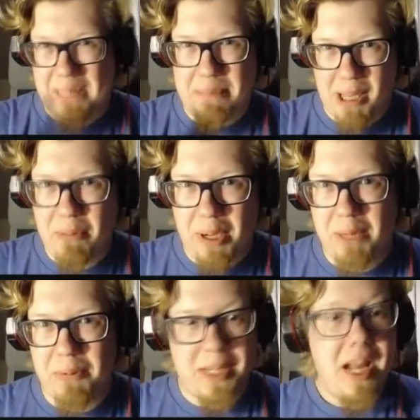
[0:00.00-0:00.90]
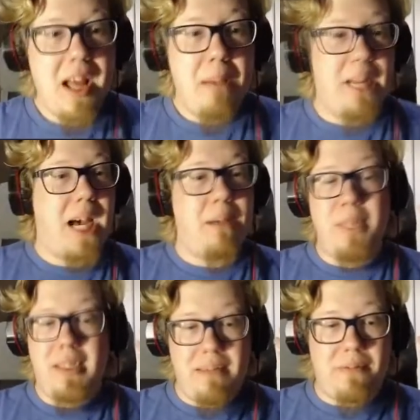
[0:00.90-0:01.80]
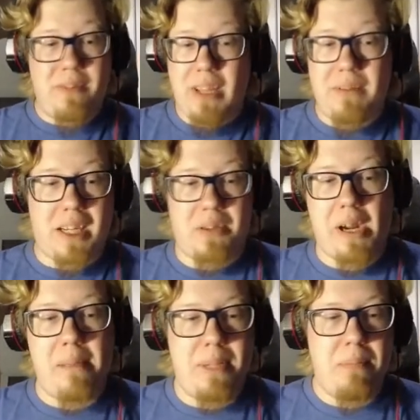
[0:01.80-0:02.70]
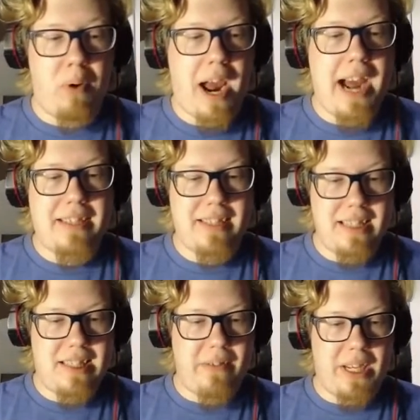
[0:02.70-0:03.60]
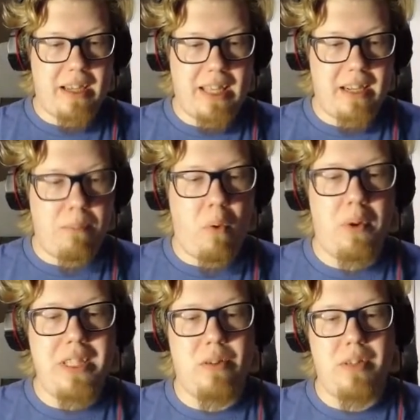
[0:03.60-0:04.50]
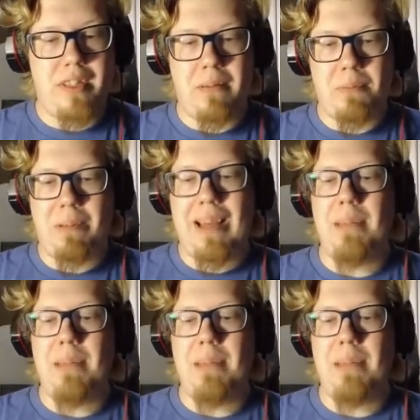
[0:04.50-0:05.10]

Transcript: play well with. But I'm definitely gonna try a bit more Axe. I gotta see if I can get more into it and play it